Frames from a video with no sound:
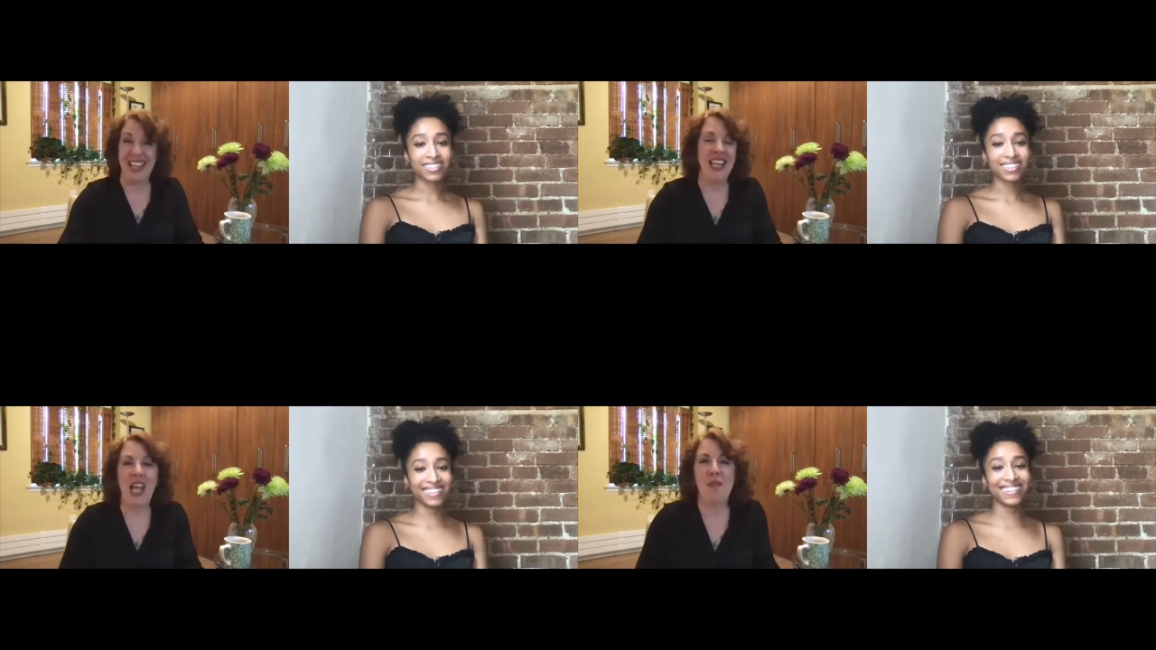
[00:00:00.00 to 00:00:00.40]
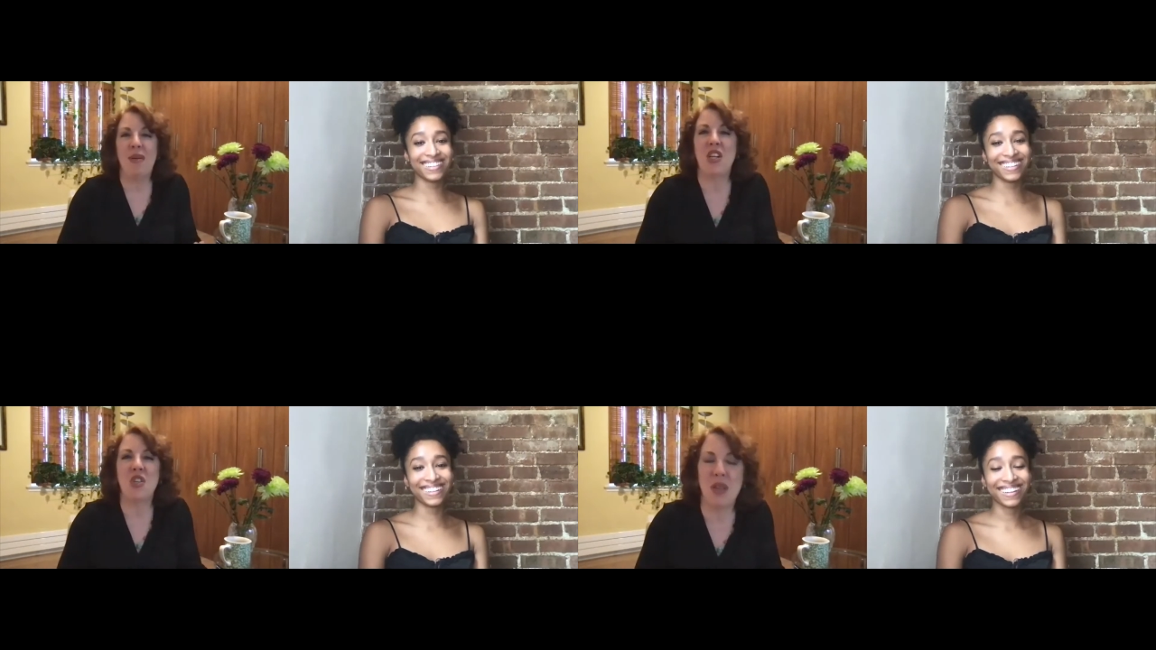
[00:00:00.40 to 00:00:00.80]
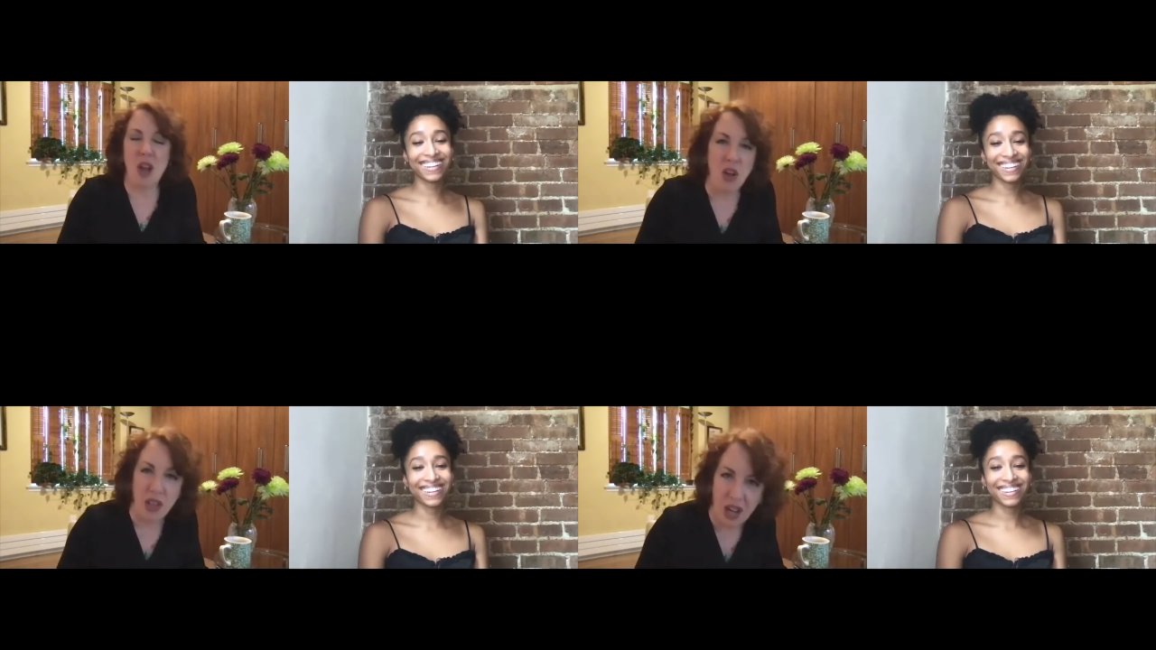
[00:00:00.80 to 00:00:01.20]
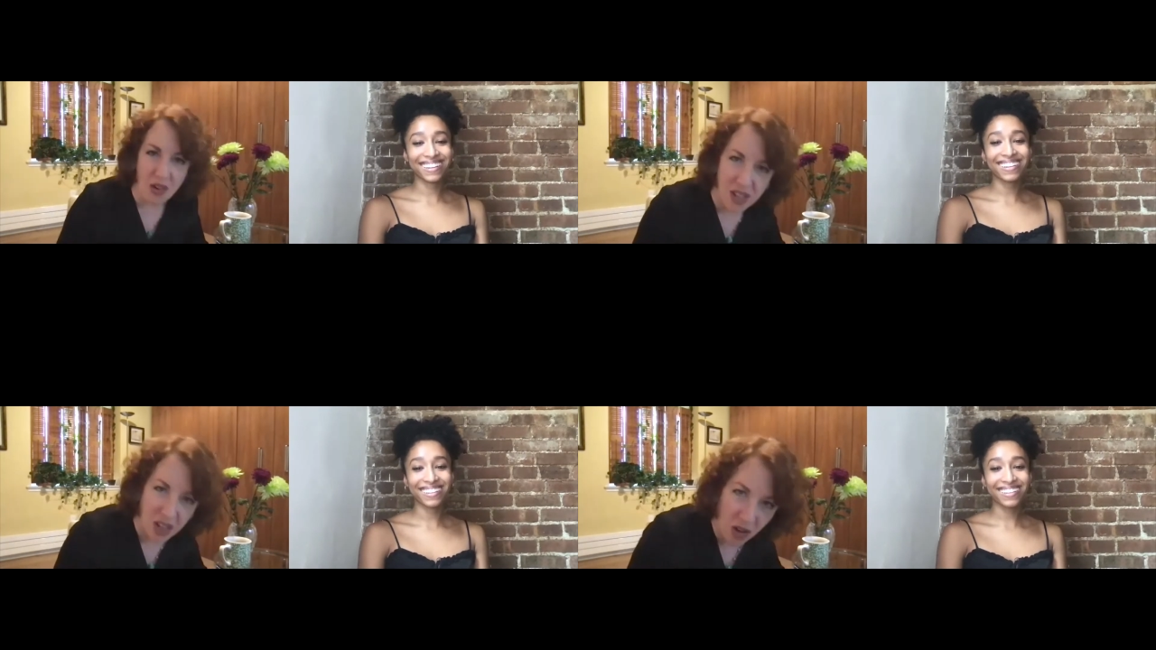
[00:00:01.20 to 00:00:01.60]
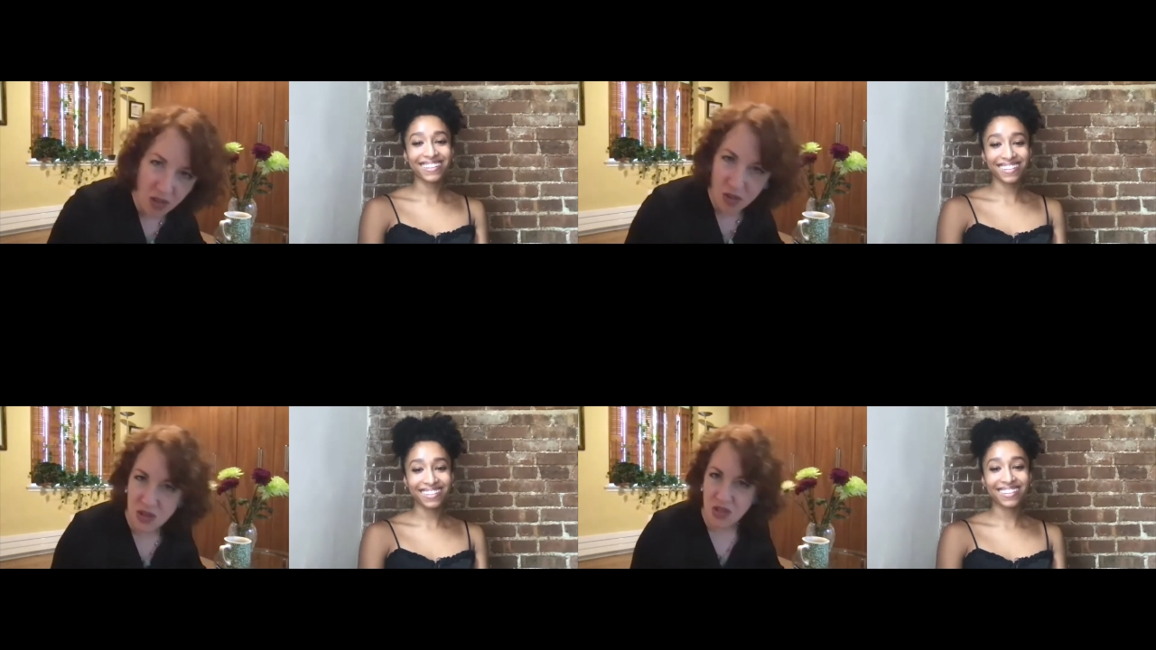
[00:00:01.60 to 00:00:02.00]
Speaker 1: Yeah, because we all carry all
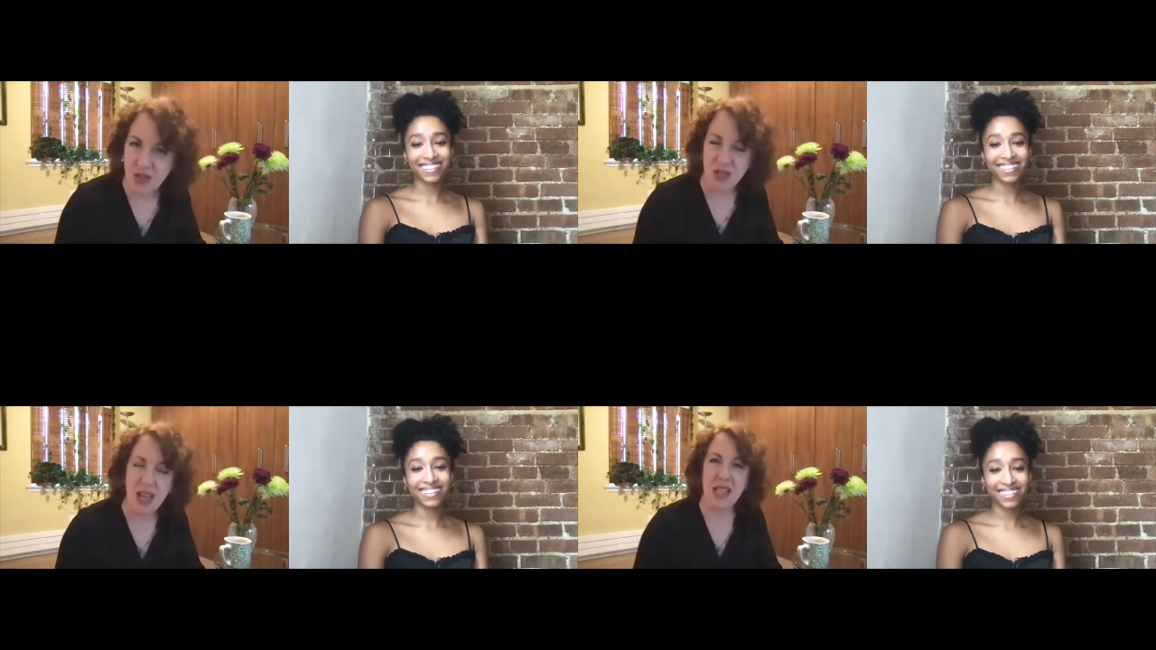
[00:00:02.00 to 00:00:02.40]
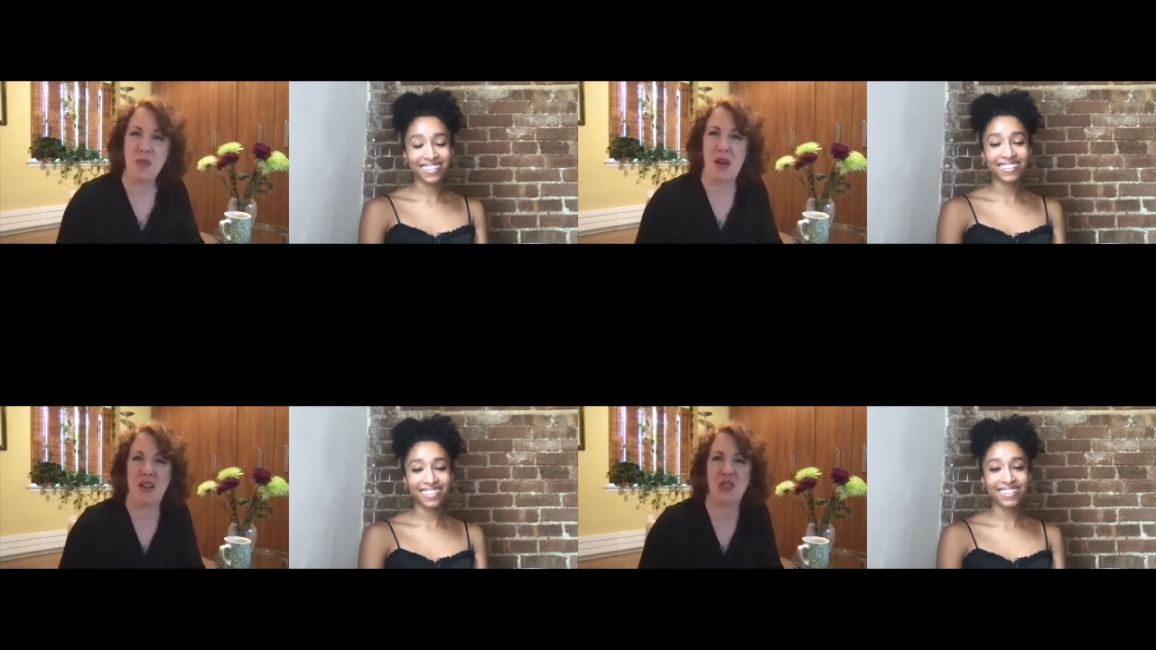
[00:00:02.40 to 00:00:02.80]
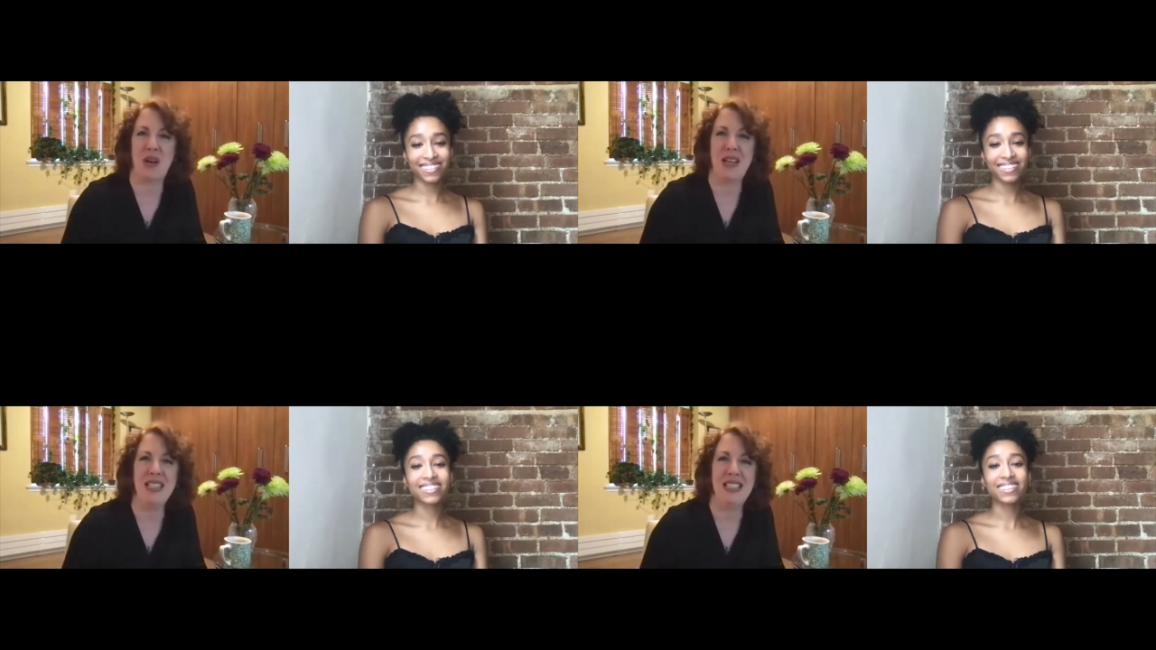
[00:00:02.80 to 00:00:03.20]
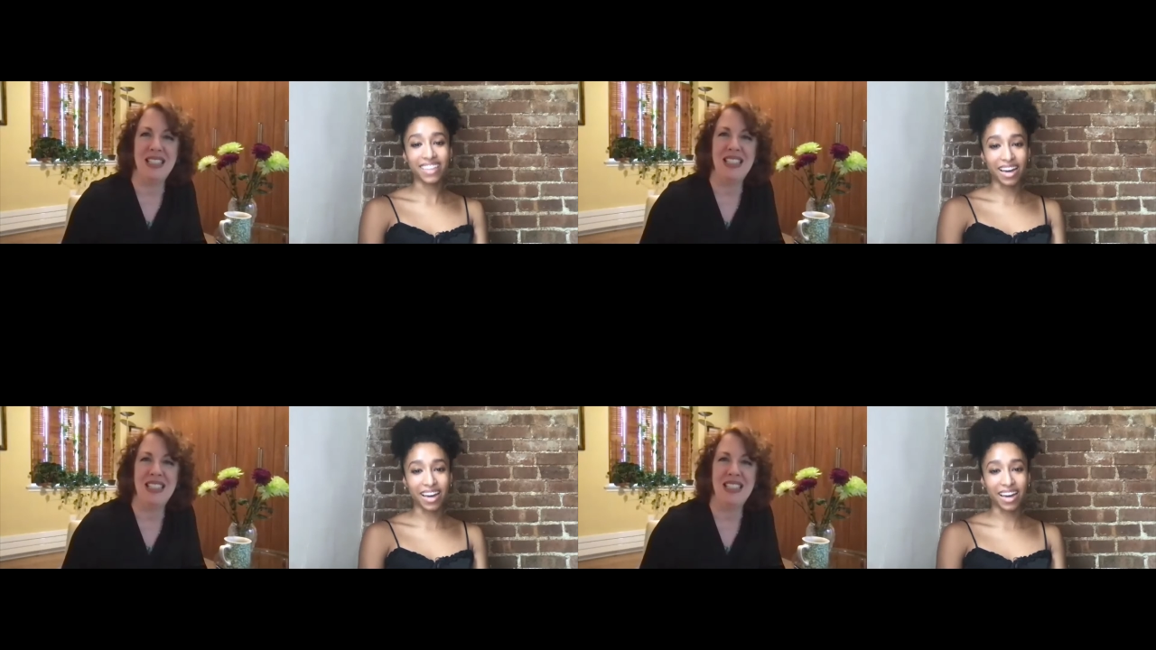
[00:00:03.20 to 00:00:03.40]
those aspects, right?